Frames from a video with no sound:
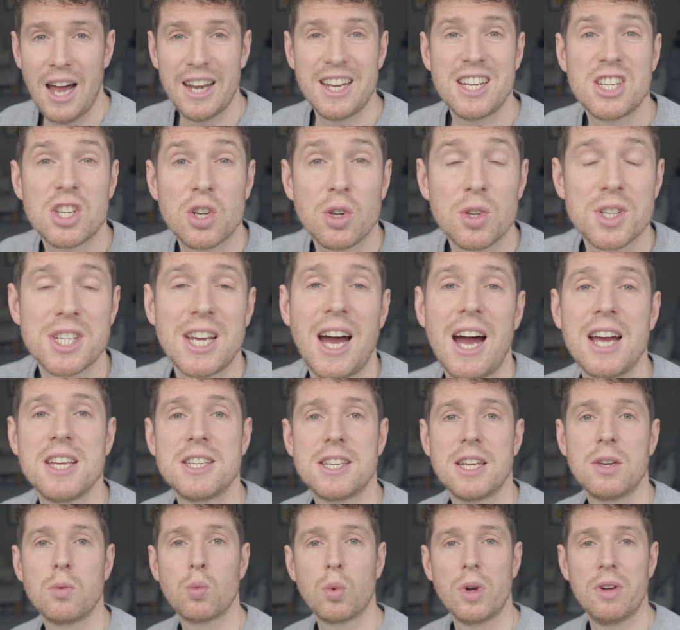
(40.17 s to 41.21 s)
And this all
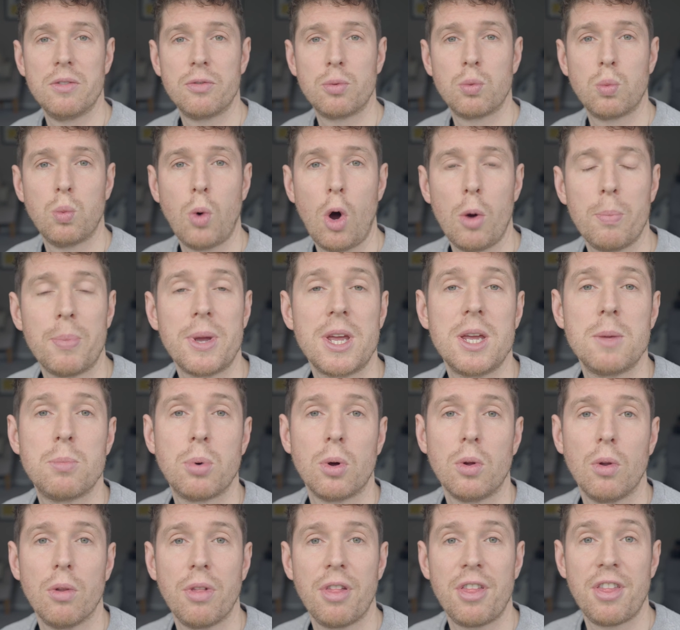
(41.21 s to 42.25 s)
ties in with what
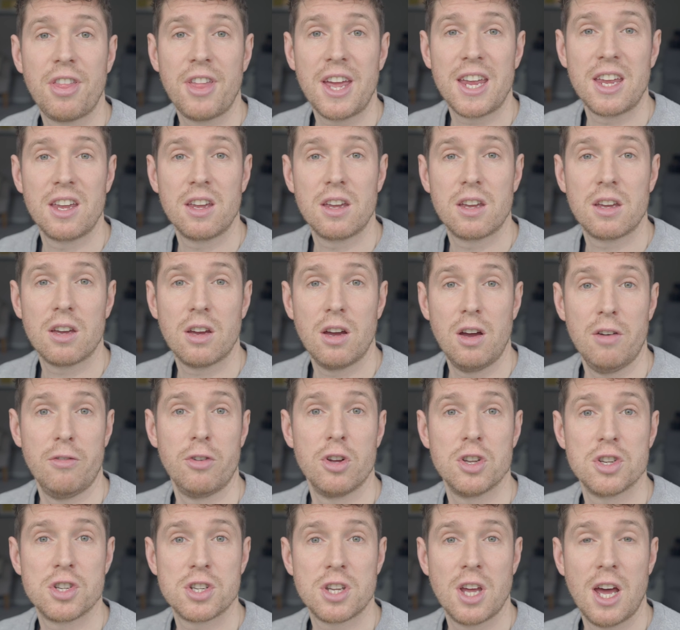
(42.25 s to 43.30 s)
people think of
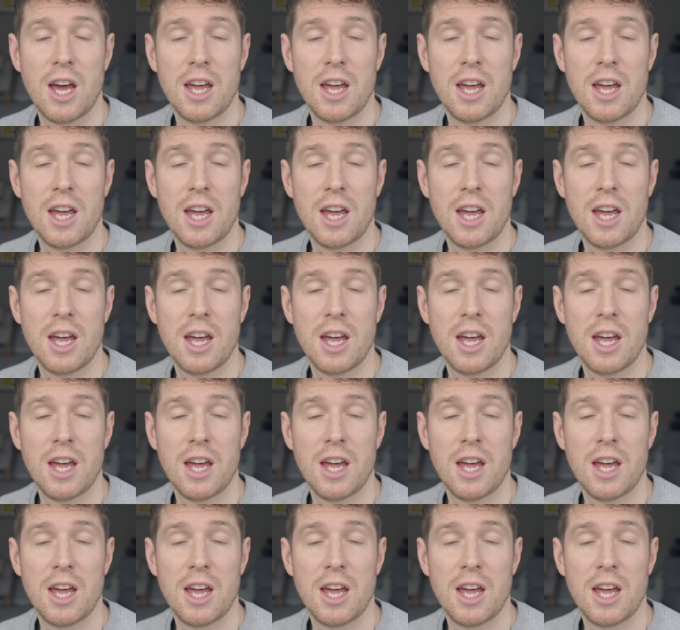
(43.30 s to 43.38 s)
us.